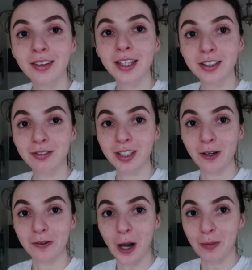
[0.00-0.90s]
This
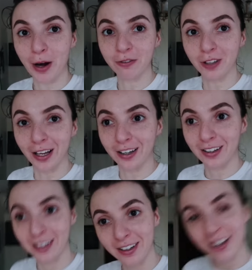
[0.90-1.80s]
video is not about
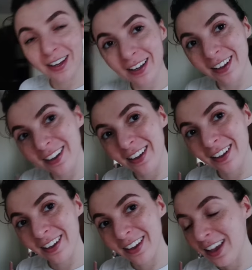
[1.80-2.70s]
flooding.
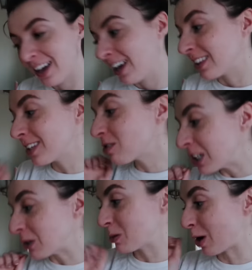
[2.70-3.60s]
This
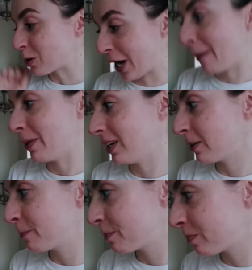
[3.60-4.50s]
video is about
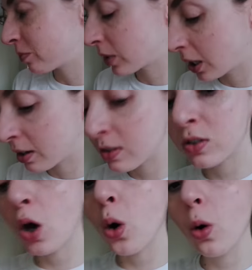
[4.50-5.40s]
shopping.
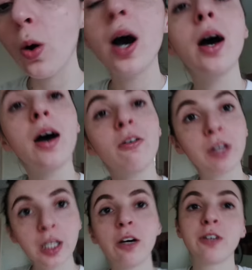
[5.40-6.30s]
So
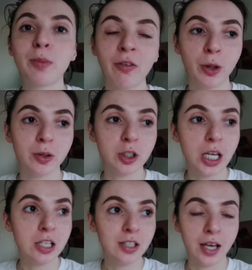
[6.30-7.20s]
Philadelphia Buffalo
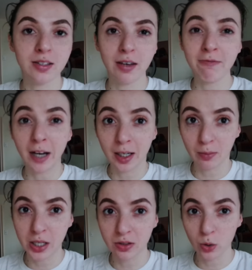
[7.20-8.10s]
Exchange has
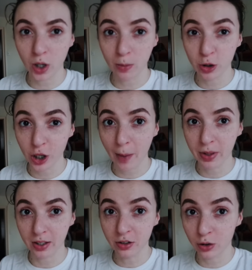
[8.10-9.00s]
invited me to come shop
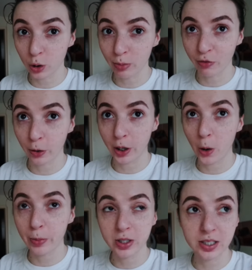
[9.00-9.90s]
at their store before it
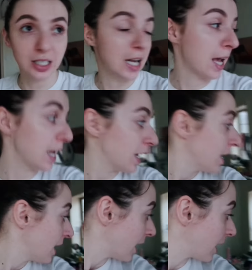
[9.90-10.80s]
opens today,
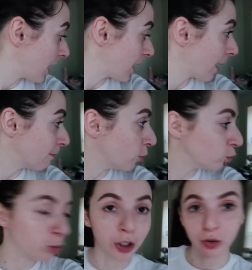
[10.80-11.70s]
and I am
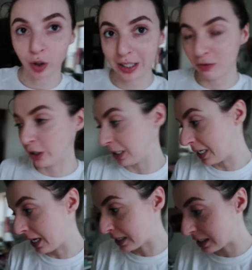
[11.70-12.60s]
really, really,
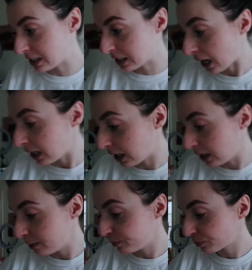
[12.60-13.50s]
really
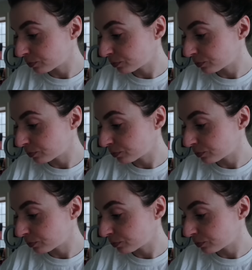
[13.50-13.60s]
excited.